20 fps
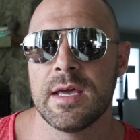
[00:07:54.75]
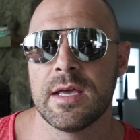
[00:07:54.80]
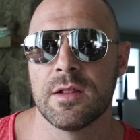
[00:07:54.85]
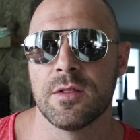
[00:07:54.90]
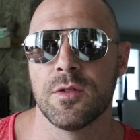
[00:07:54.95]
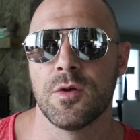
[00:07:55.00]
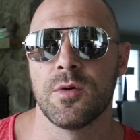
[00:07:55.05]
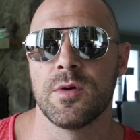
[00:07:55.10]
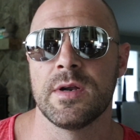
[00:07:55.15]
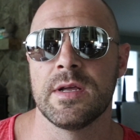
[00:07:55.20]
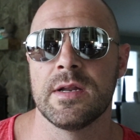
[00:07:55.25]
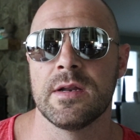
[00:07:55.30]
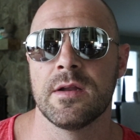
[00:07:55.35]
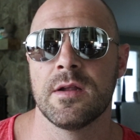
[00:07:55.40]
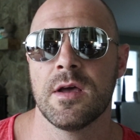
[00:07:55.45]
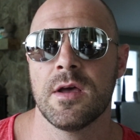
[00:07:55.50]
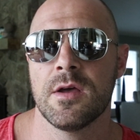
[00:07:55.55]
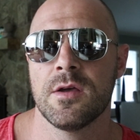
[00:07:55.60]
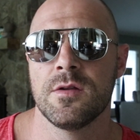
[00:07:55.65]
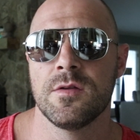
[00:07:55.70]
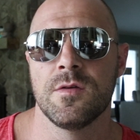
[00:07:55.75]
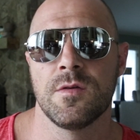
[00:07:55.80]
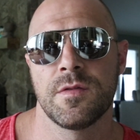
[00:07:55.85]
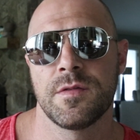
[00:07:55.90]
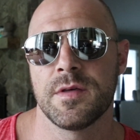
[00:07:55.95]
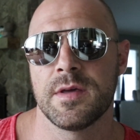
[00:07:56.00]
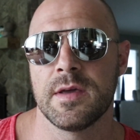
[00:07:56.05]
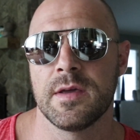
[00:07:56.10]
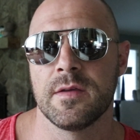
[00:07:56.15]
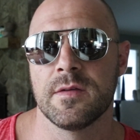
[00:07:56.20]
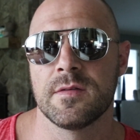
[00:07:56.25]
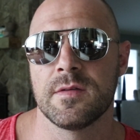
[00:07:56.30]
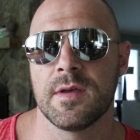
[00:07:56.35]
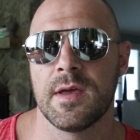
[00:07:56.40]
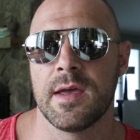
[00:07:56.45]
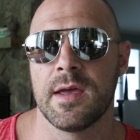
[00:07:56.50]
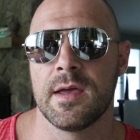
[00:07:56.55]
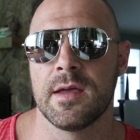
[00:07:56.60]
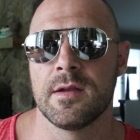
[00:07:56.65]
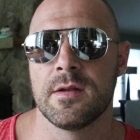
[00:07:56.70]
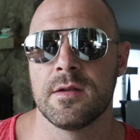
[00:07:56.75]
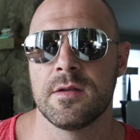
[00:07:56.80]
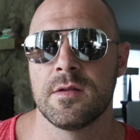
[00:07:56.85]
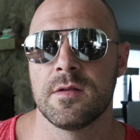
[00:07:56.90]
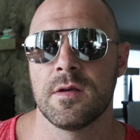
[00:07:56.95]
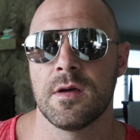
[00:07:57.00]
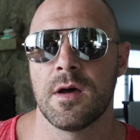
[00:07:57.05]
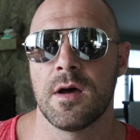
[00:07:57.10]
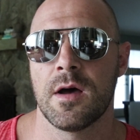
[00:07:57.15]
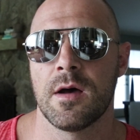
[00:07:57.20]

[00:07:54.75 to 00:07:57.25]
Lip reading: in learning new things and